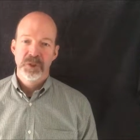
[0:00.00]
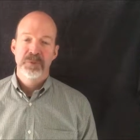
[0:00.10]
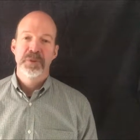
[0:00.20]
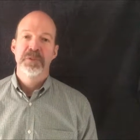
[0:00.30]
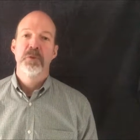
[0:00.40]
to
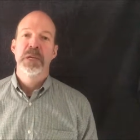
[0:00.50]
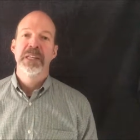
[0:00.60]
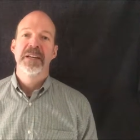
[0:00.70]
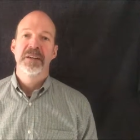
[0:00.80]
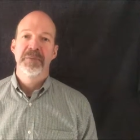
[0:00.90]
improve the way
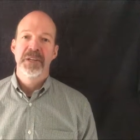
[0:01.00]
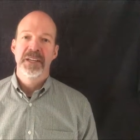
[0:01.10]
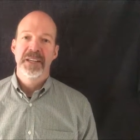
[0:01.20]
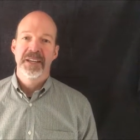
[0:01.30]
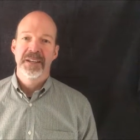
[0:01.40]
they
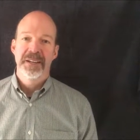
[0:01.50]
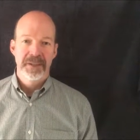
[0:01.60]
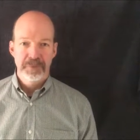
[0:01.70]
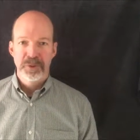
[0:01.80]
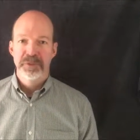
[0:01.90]
communicate
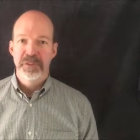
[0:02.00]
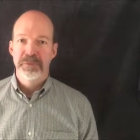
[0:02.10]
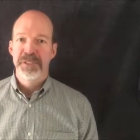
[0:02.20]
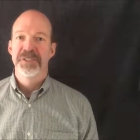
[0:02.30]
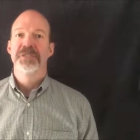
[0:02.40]
and improve their
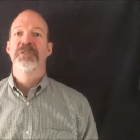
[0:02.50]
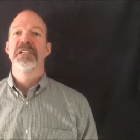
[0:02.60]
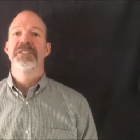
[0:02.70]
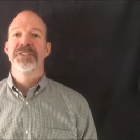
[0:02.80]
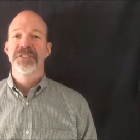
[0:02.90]
business
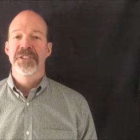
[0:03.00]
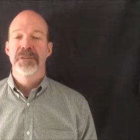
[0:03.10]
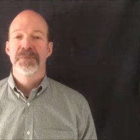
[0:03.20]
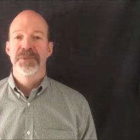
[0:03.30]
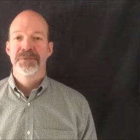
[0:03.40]

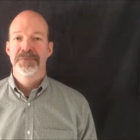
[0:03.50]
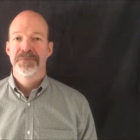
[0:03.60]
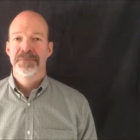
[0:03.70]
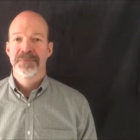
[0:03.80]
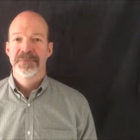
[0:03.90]
relationships.
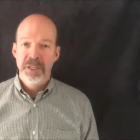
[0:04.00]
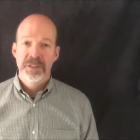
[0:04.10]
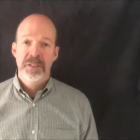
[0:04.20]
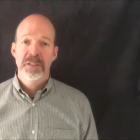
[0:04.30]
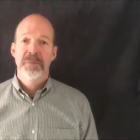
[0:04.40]

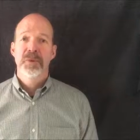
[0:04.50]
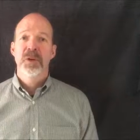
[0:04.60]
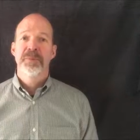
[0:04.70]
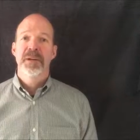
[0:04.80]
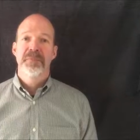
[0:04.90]
To learn more
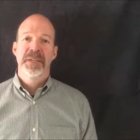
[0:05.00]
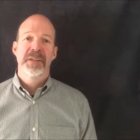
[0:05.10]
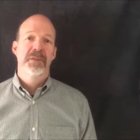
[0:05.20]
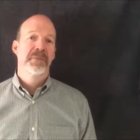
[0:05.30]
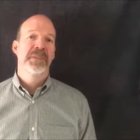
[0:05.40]
about me
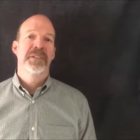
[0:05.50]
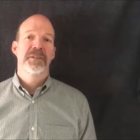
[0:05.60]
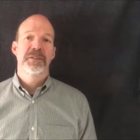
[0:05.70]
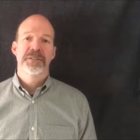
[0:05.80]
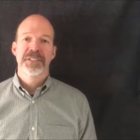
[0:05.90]
or the
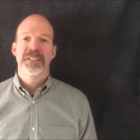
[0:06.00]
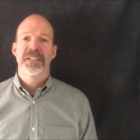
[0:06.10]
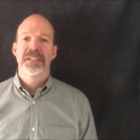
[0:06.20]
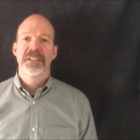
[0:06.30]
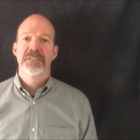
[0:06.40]
materials and
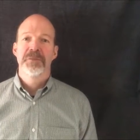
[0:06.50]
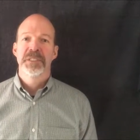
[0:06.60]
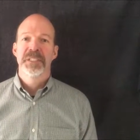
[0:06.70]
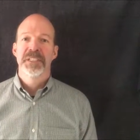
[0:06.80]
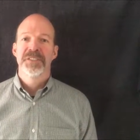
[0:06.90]
techniques we
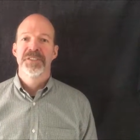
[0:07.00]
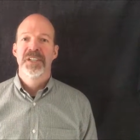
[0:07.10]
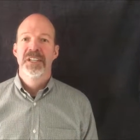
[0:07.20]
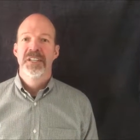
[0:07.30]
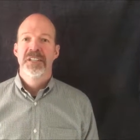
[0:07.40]
teach,
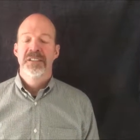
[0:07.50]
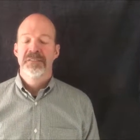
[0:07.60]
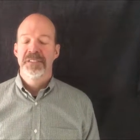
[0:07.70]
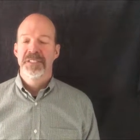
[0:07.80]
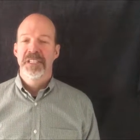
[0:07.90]

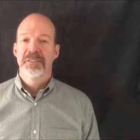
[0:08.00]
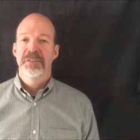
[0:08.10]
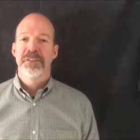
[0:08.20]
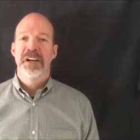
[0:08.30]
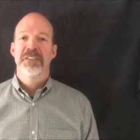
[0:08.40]
visit
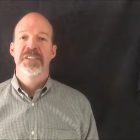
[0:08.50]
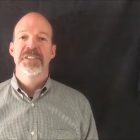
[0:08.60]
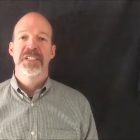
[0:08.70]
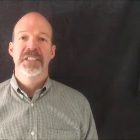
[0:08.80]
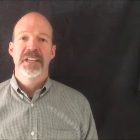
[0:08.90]

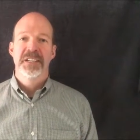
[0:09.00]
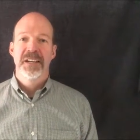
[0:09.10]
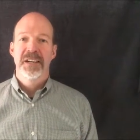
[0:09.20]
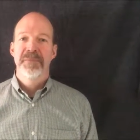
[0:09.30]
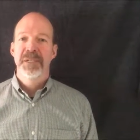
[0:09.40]

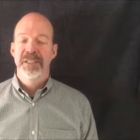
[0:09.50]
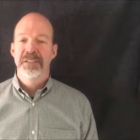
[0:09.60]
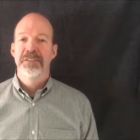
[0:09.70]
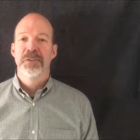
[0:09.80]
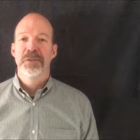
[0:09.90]
level5listening.com, and I
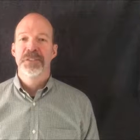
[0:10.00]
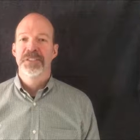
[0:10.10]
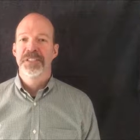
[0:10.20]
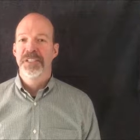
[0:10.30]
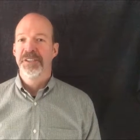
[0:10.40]
look forward to
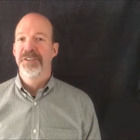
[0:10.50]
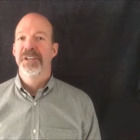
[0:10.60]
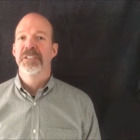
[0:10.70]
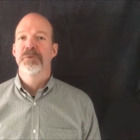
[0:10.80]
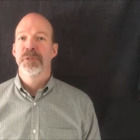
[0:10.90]
seeing you
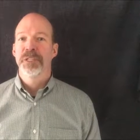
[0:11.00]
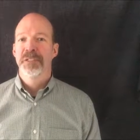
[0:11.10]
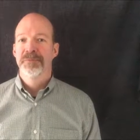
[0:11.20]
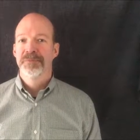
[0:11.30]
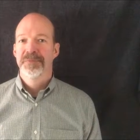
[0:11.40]
next week.
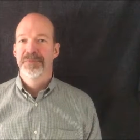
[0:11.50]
